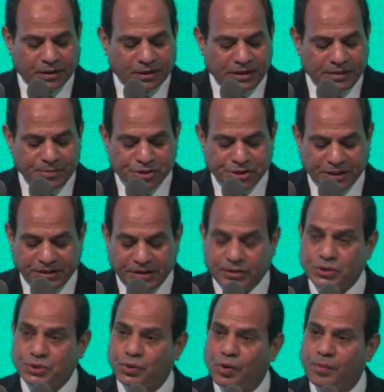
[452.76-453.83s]
Today,
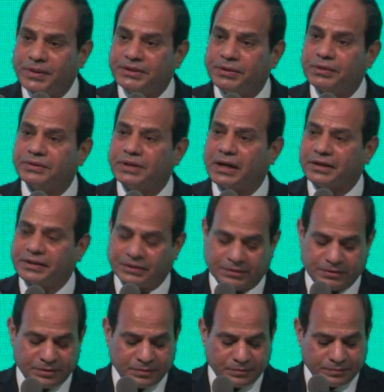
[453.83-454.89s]
we are
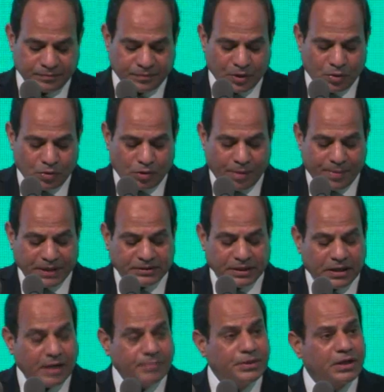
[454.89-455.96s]
witnessing a
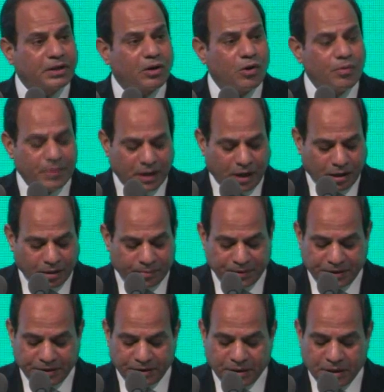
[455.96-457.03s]
very intricate
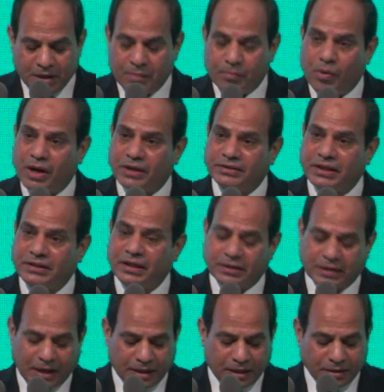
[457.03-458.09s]
and difficult
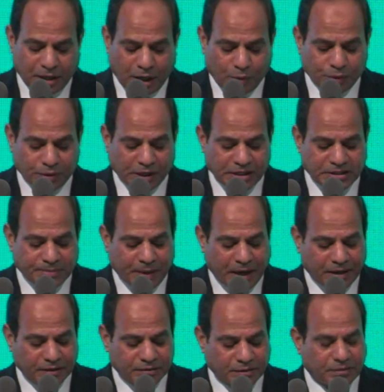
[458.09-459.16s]
situation at the
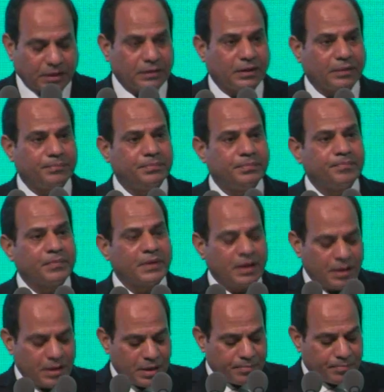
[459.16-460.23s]
regional level.
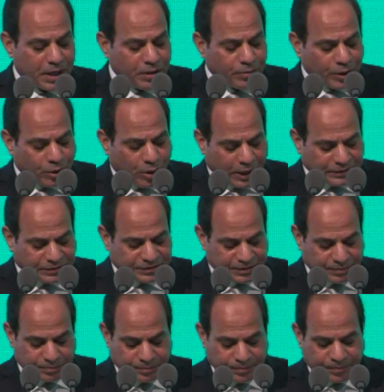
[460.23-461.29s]
National
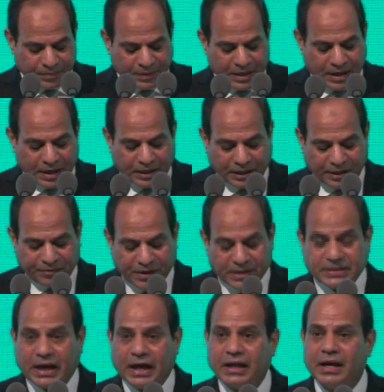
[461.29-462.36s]
security at the Arab
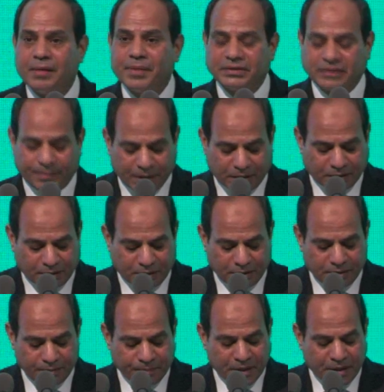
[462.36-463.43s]
level is in
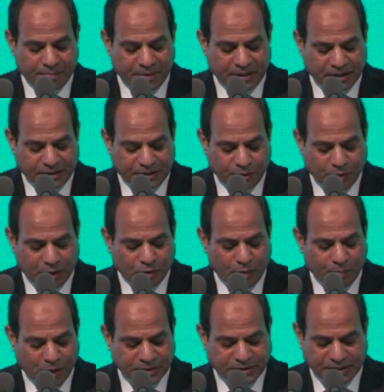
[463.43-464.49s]
danger. We
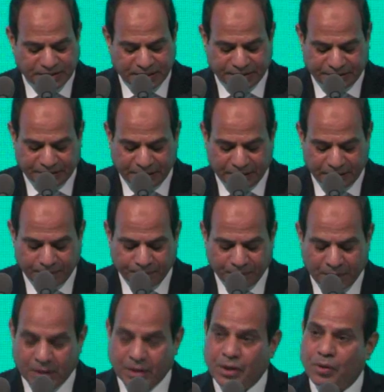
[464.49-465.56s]
need to preserve
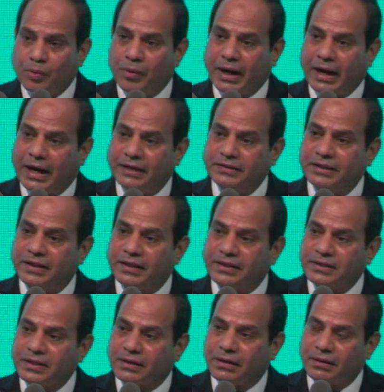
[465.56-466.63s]
what we have
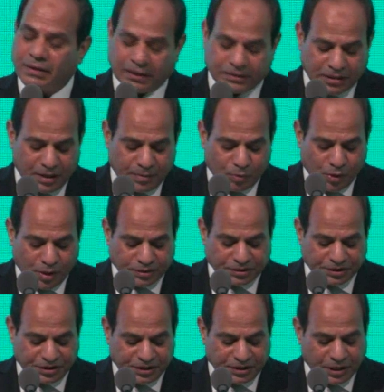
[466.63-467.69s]
left of countries
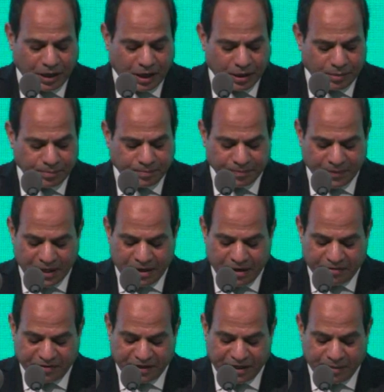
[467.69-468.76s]
and institutions.
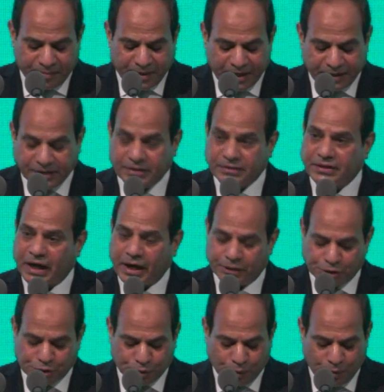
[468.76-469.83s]
We need to
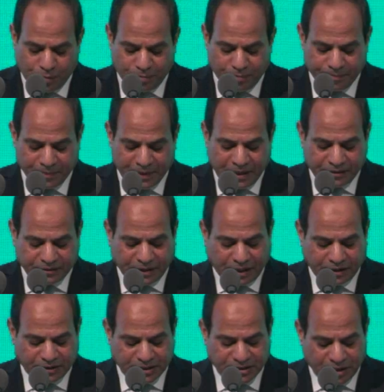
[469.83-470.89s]
restore the confidence
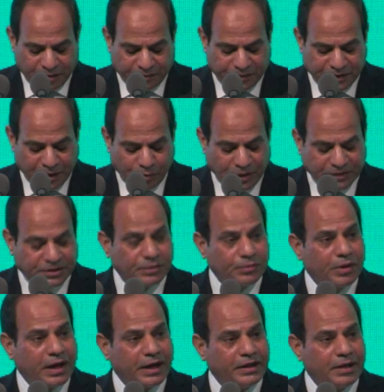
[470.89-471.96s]
of Arab citizens
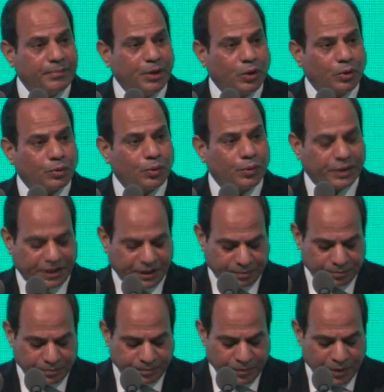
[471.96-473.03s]
in the
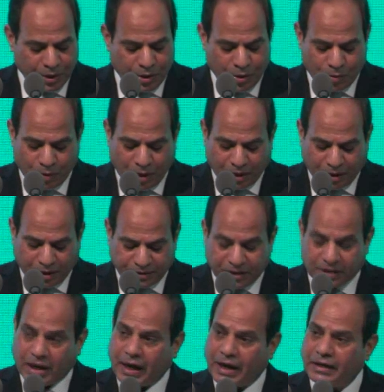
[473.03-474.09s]
possibility of
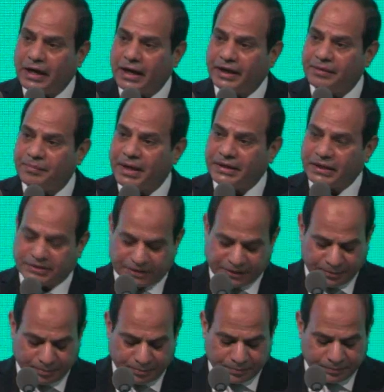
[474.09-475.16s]
living in a state
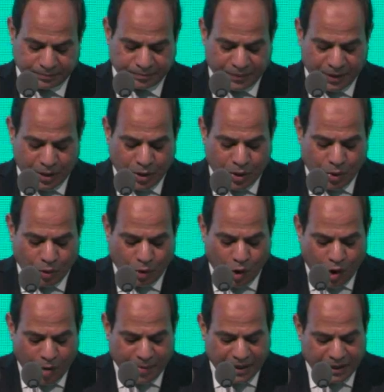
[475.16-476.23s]
that is fully
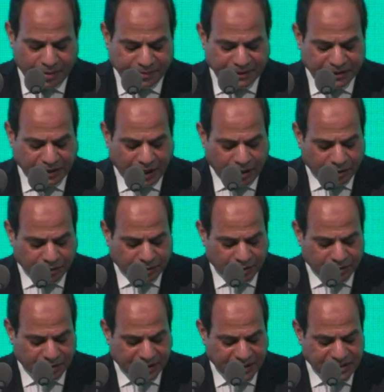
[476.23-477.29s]
aware of their rights, that is
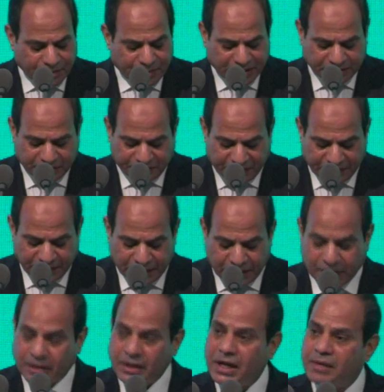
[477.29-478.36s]
fully capable of
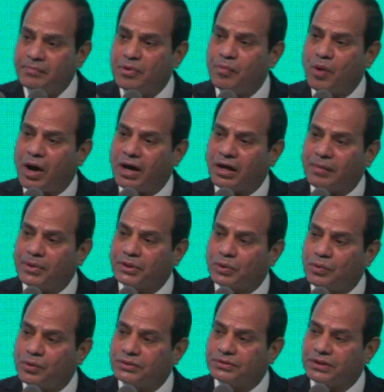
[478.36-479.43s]
guaranteeing their
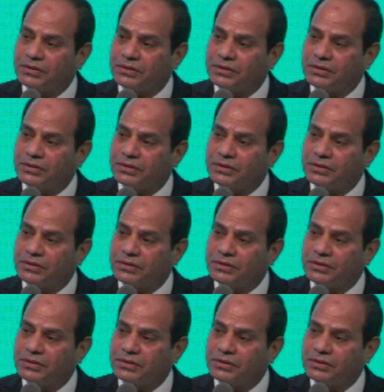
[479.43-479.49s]
rights.